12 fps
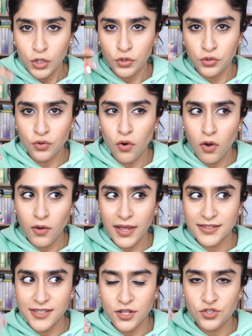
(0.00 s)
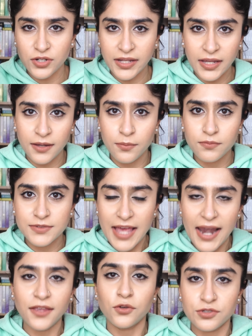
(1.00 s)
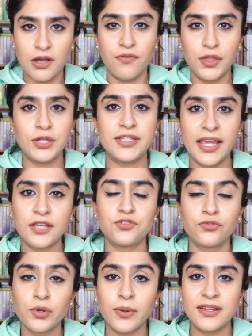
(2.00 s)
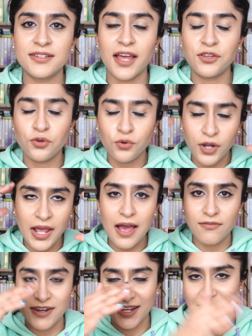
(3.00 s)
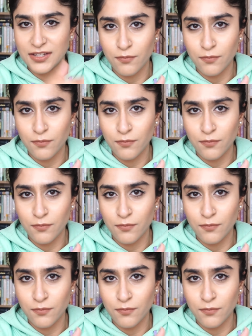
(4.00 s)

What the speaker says: you're essentially telling yourself that your day is ruined and you're gonna have a negative